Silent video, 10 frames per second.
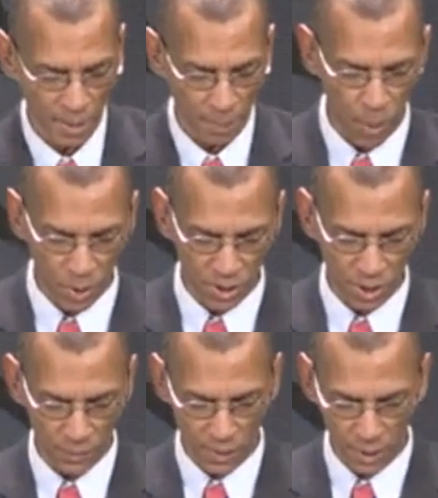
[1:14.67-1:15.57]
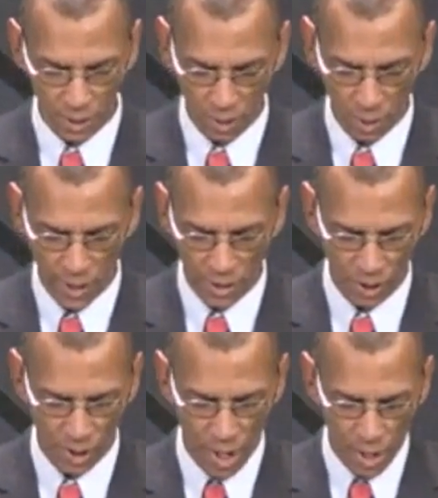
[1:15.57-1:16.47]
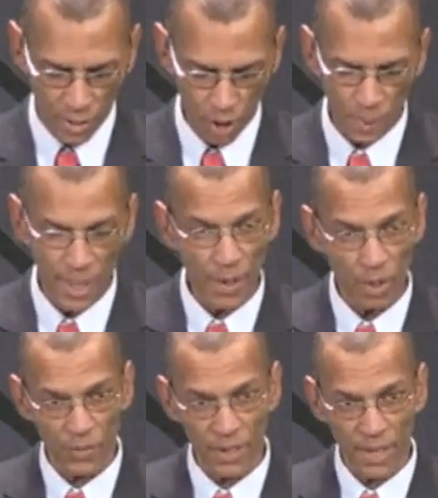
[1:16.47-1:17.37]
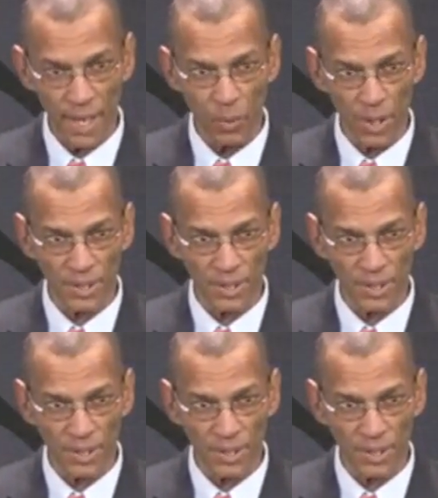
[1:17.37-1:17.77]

positive situation. The top gainer of the day was